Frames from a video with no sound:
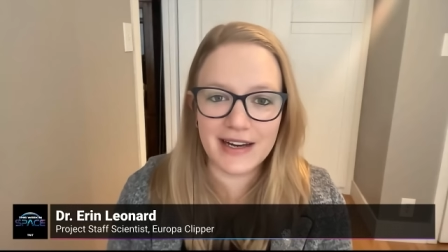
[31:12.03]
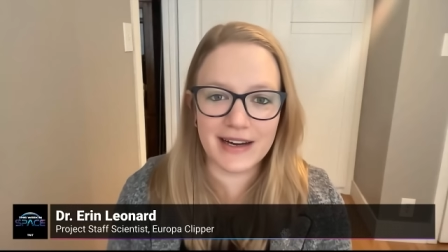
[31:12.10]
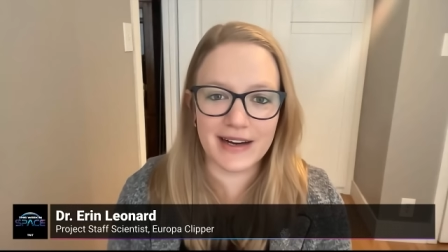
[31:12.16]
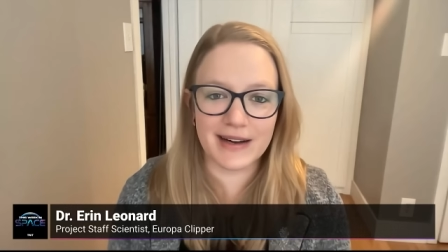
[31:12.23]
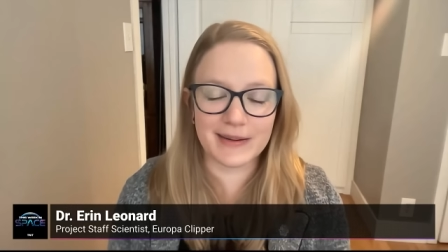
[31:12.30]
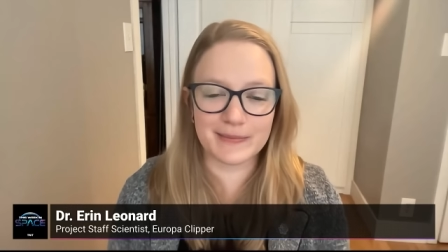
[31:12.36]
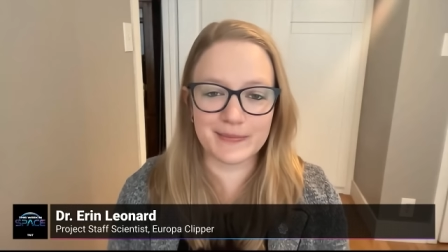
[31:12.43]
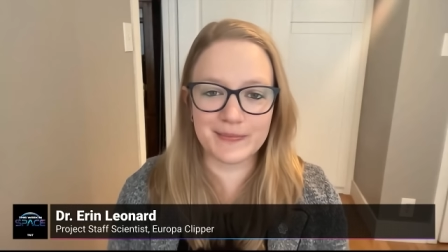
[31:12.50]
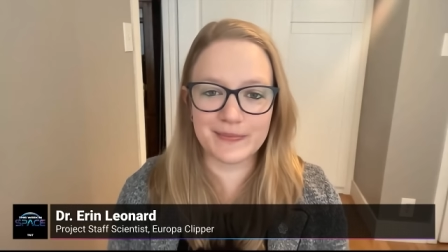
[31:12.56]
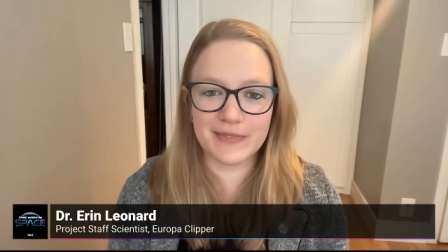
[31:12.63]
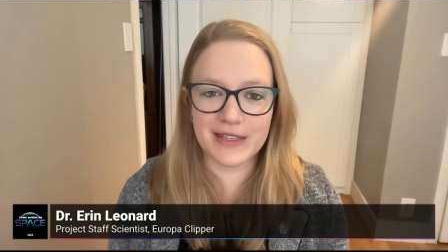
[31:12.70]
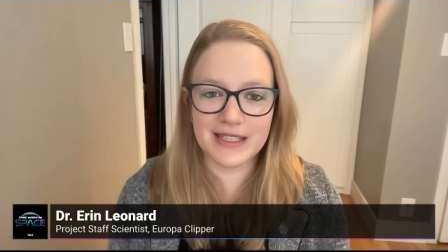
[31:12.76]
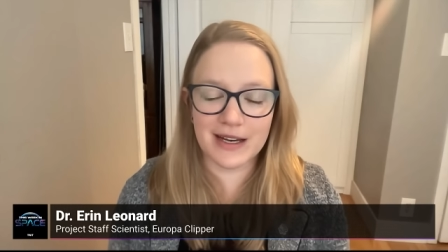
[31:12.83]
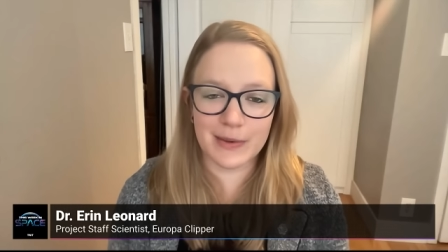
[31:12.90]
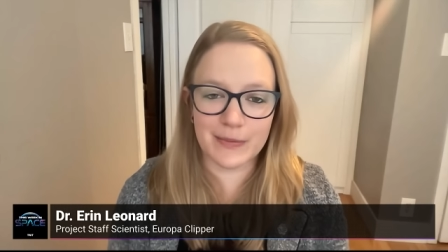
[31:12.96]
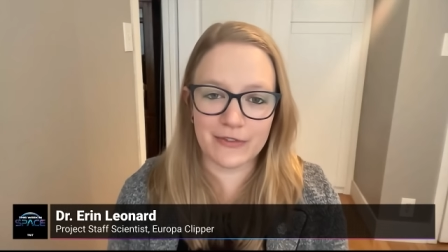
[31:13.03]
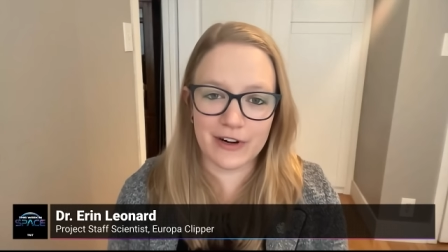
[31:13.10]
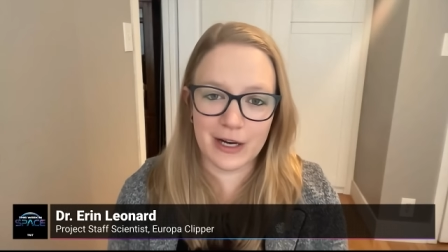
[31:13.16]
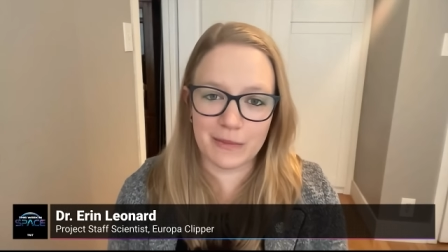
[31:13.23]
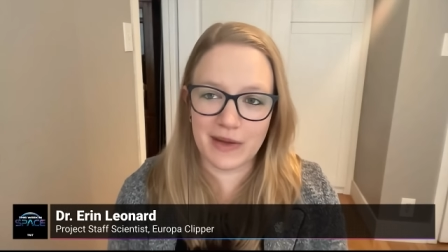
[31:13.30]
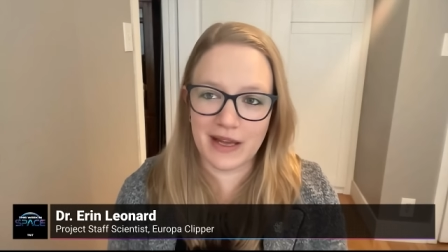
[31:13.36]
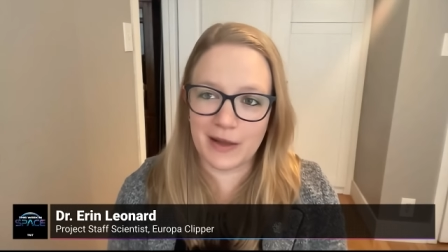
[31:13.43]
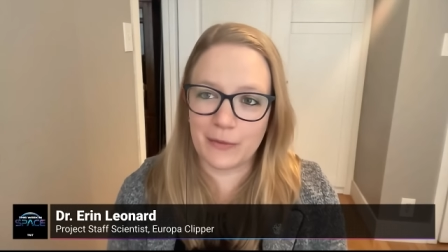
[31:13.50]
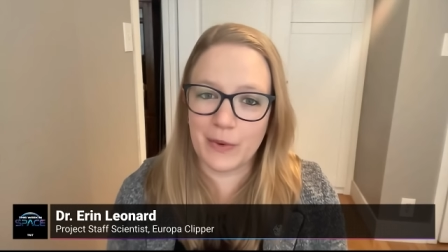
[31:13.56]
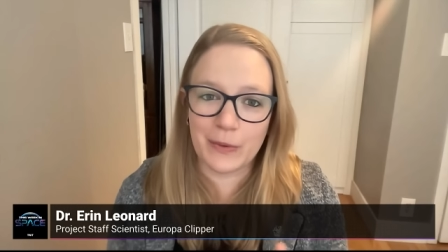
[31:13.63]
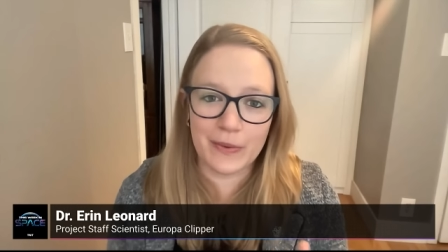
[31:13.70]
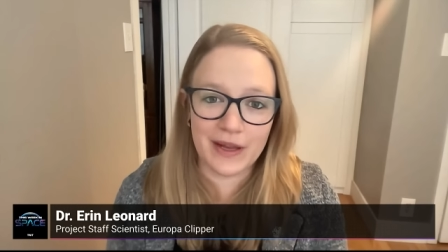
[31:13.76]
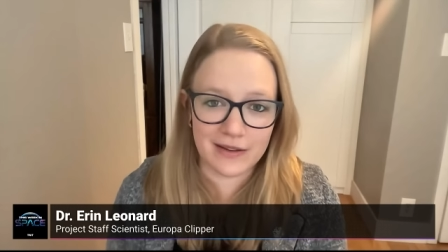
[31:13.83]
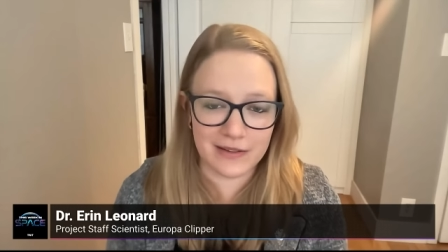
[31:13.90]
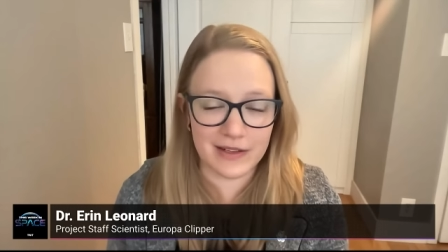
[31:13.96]
time frame. And what
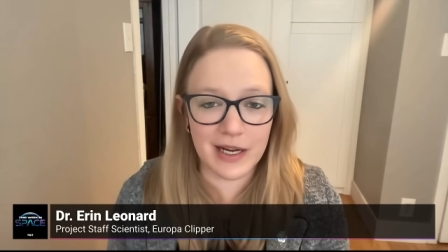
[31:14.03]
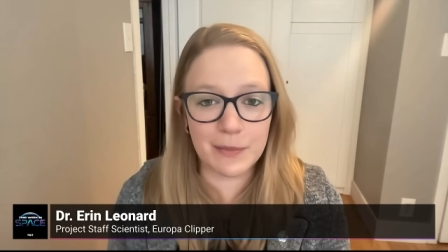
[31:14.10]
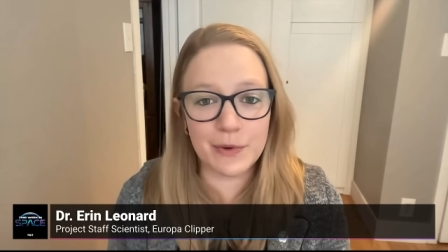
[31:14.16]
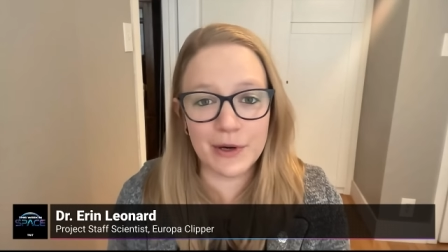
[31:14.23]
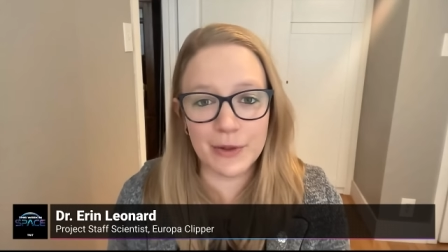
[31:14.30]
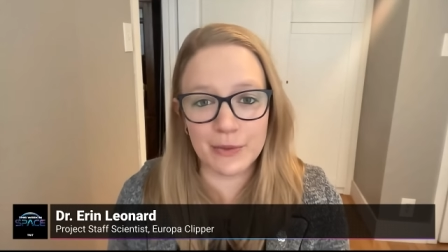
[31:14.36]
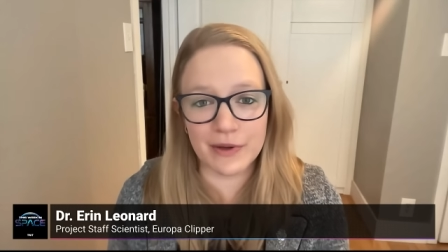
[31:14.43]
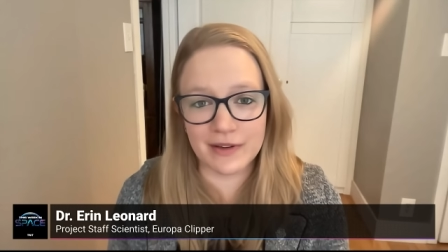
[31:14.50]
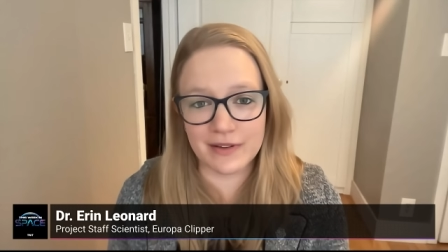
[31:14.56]
we ended up with